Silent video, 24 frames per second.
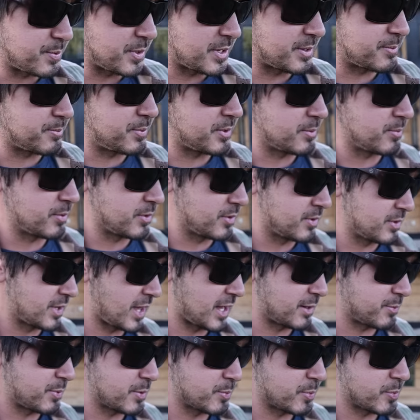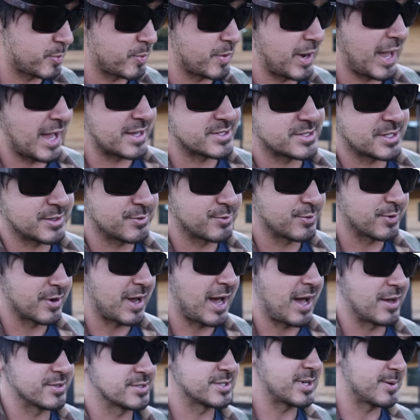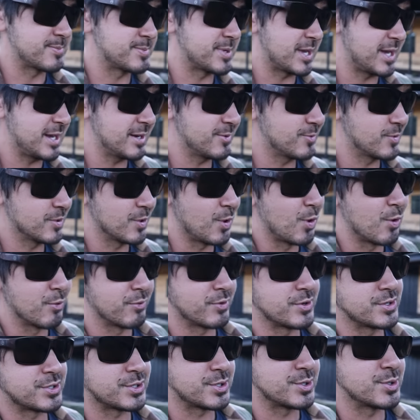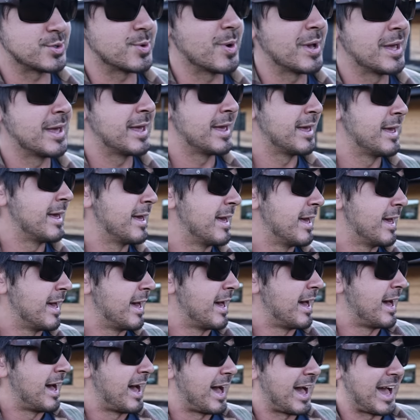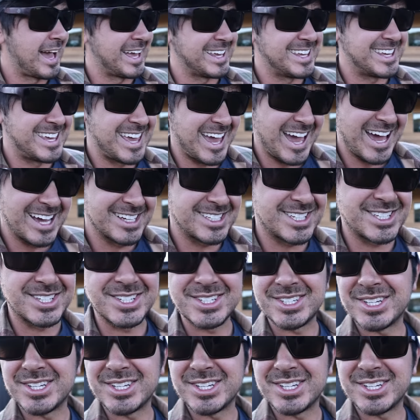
been people, a lot of people have been asking for a house update. We're overdue, I guess.